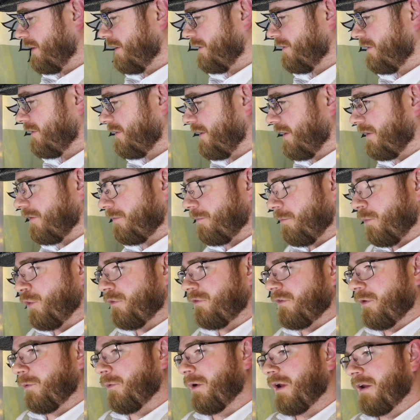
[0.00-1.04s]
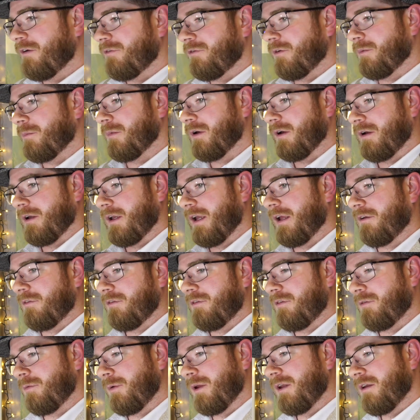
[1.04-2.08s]
It's moved away from a kind of
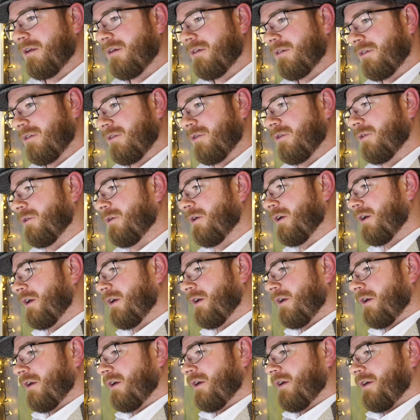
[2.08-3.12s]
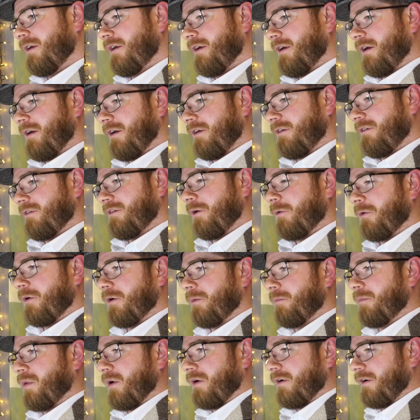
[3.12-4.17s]
sweetness to a
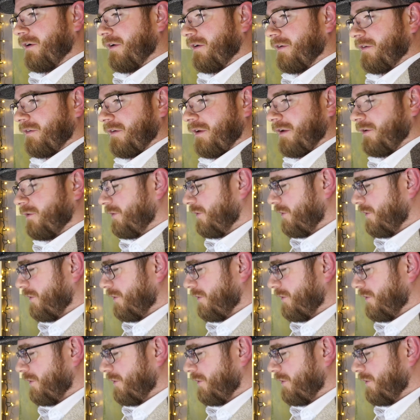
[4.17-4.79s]
sour burntness. I don't